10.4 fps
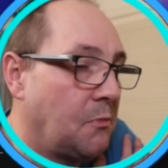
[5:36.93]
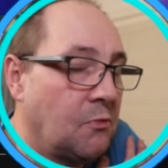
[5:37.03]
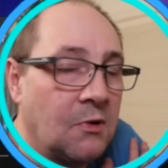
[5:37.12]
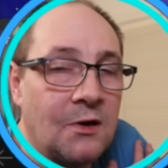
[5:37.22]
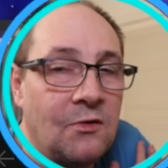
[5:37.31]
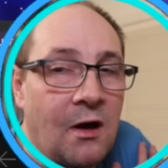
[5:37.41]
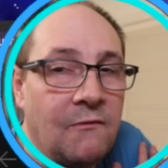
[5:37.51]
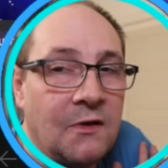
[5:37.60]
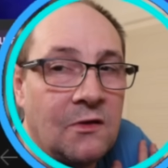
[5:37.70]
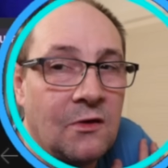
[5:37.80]
But we're going to
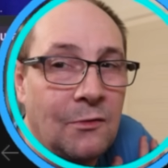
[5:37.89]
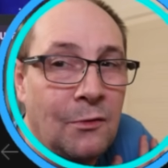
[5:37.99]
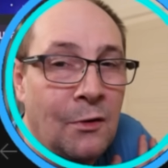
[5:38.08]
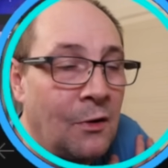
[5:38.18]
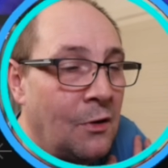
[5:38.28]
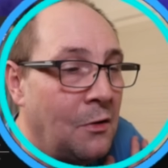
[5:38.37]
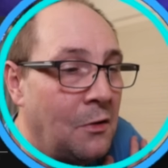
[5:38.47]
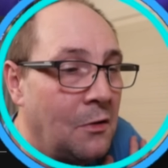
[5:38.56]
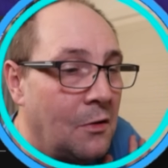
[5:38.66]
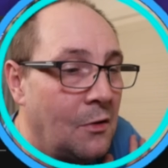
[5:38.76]
dive into
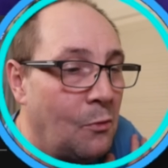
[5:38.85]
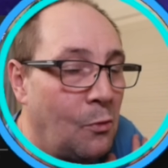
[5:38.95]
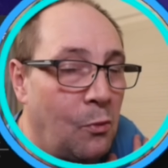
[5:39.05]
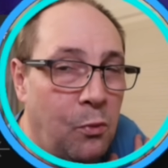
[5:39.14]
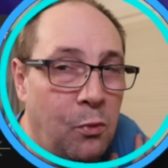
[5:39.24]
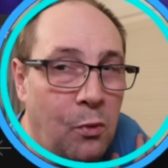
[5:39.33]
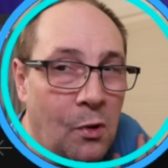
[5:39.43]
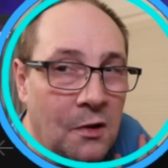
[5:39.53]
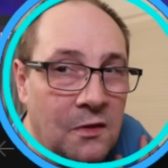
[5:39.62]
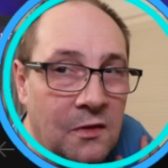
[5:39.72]

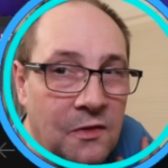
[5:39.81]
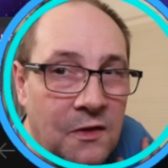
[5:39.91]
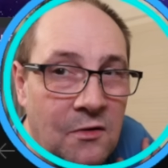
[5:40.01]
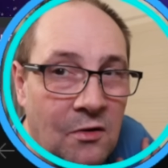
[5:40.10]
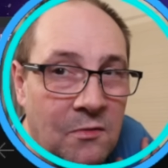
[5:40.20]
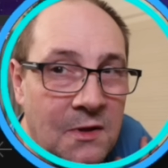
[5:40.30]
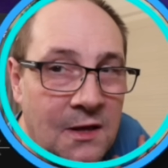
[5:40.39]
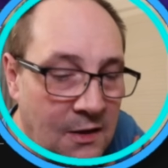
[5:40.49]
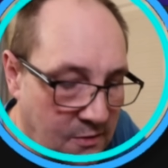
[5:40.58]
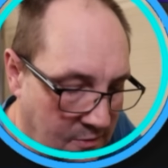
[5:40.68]
what the
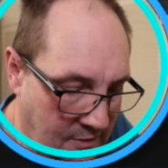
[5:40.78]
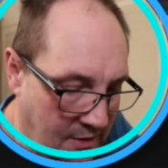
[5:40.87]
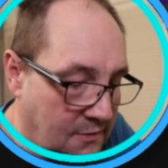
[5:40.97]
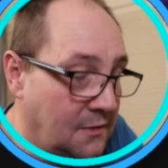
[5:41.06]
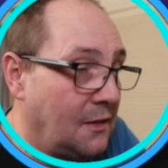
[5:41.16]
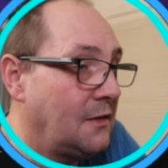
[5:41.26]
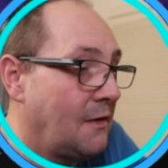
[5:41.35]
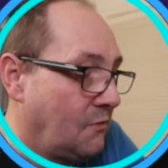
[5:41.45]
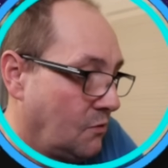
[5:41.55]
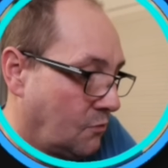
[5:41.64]
documentation says. So let's
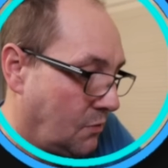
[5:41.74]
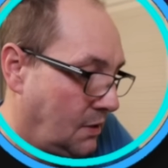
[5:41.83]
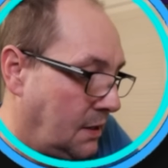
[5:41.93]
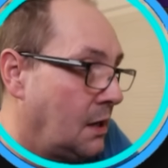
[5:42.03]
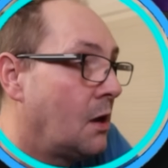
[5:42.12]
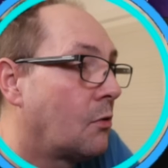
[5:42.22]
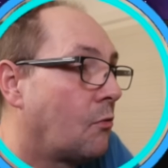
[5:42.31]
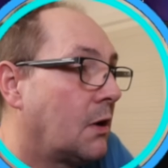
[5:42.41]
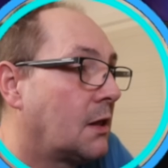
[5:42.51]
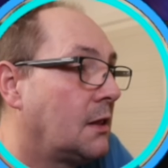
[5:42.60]
have a look really
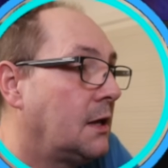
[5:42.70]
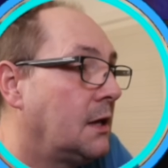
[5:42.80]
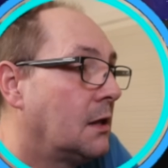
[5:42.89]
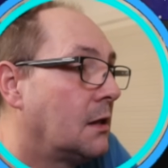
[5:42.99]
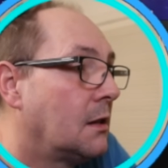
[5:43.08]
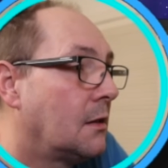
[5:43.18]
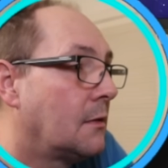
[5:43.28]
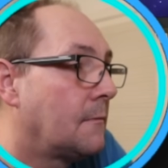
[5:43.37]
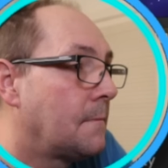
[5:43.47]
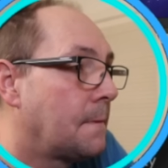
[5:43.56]
quickly
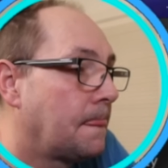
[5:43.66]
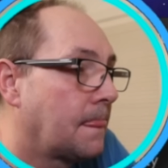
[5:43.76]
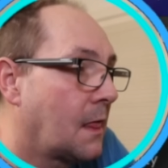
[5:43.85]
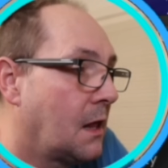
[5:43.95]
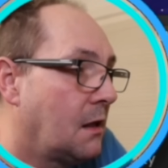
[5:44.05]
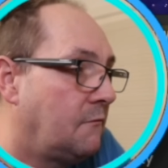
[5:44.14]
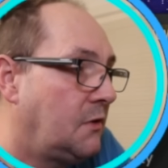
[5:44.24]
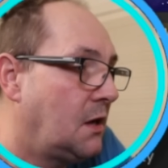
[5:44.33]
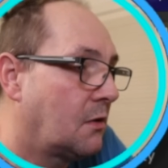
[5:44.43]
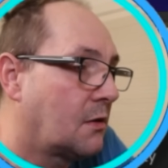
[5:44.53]

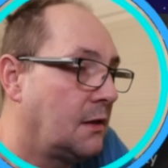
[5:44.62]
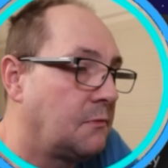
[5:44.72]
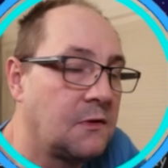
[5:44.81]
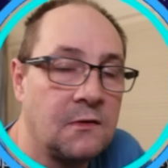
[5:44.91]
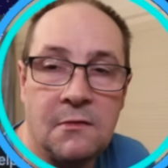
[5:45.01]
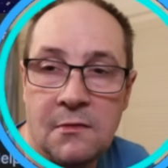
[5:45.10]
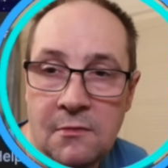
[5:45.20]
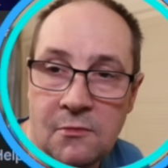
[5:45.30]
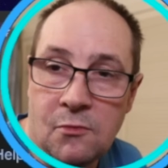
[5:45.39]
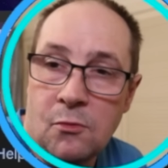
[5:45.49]
video clips.
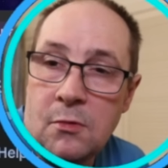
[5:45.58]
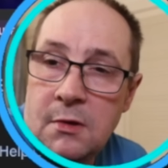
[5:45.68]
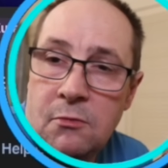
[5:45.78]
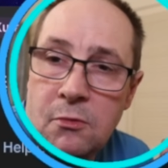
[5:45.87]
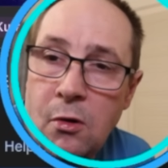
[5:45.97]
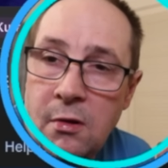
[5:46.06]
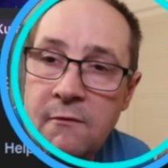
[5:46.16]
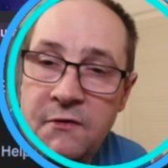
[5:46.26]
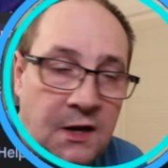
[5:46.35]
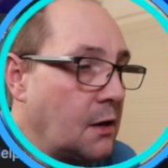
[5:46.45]
We'll call
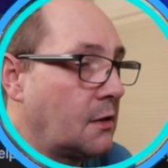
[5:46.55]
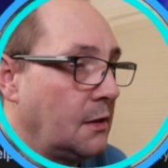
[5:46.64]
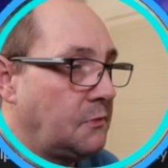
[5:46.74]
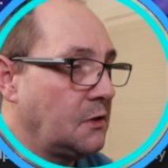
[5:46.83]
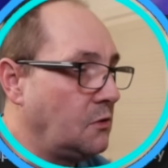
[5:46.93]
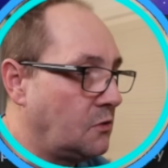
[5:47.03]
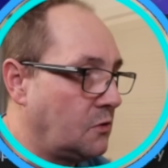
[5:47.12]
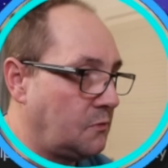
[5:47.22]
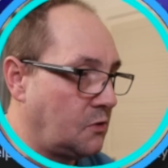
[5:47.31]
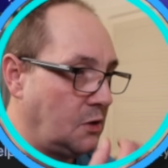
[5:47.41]
it video clips in
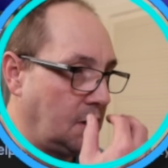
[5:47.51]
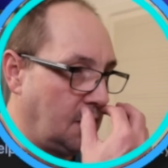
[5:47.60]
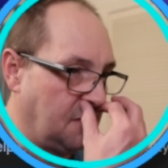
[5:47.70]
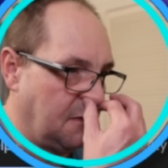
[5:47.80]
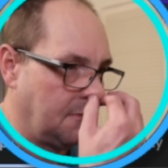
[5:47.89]
YouTube Studio.